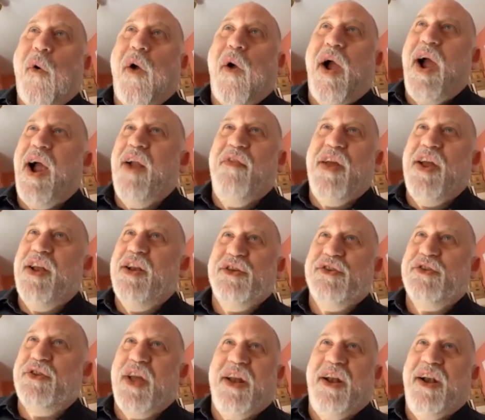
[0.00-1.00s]
And they
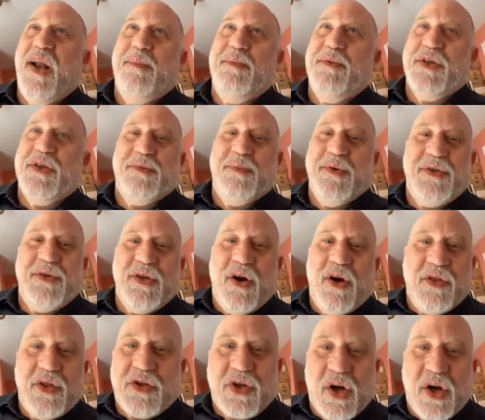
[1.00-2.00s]
just ended up dismissing all
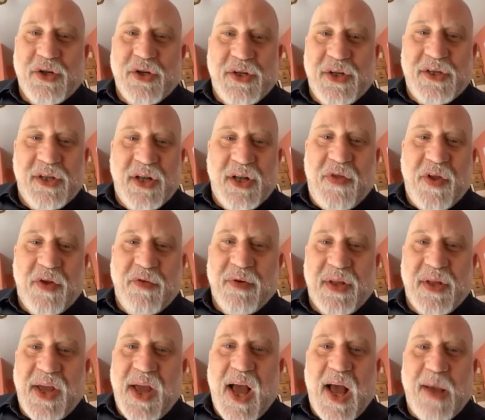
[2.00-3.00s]
the charges and nothing
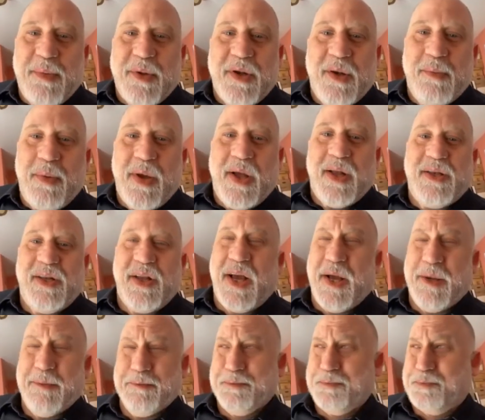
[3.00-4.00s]
really happened. But
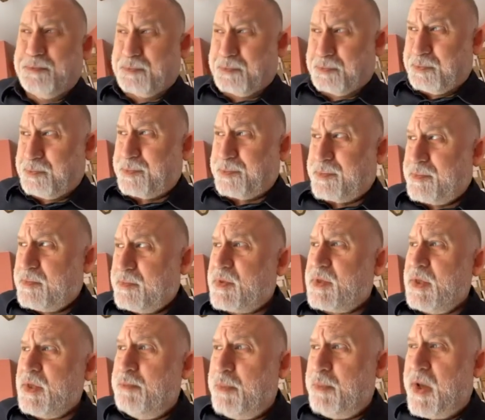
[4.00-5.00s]

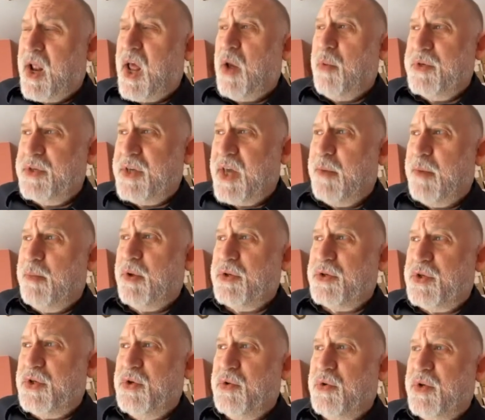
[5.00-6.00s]
I was able
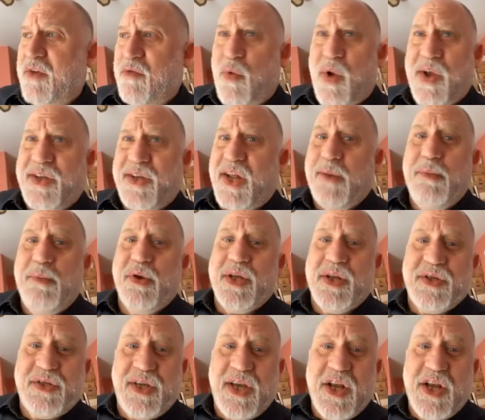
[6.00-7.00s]
to give away 10
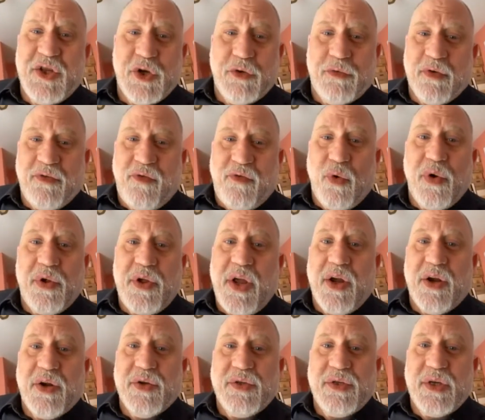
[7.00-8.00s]
million seeds over 4
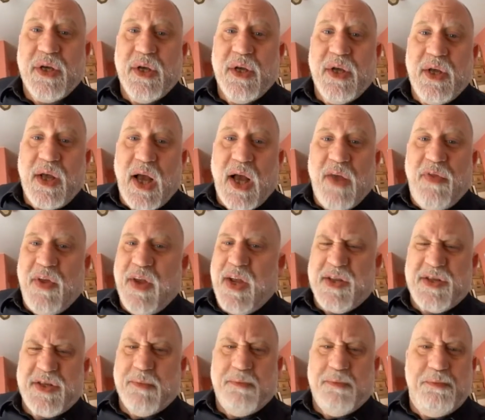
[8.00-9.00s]
years. I think
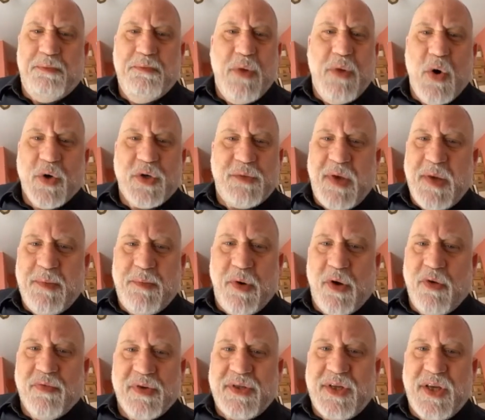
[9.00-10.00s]
it's the most
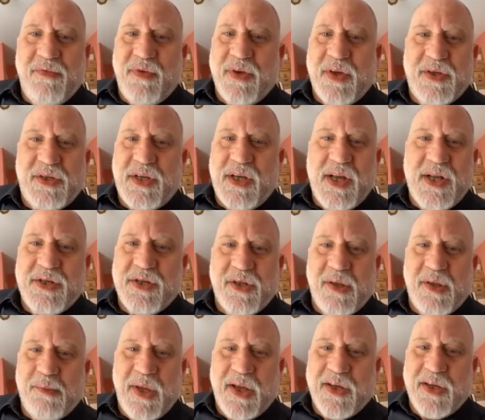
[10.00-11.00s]
people receiving seeds in
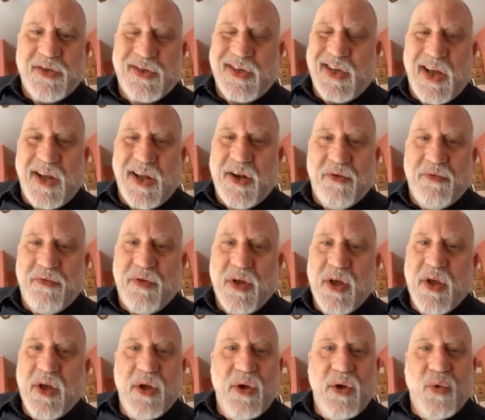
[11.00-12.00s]
the biggest kind of
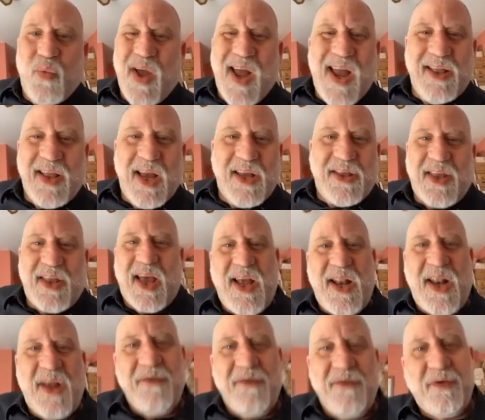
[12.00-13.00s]
way like that
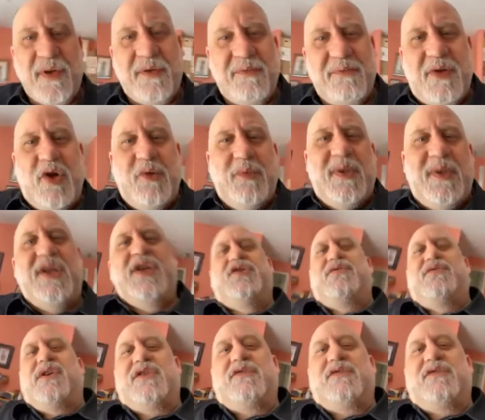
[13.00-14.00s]
ever in human
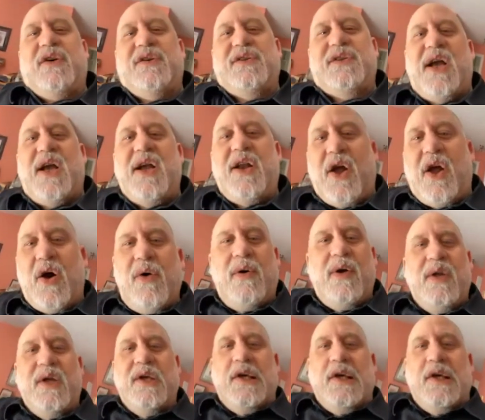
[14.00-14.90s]
history, as far as I know.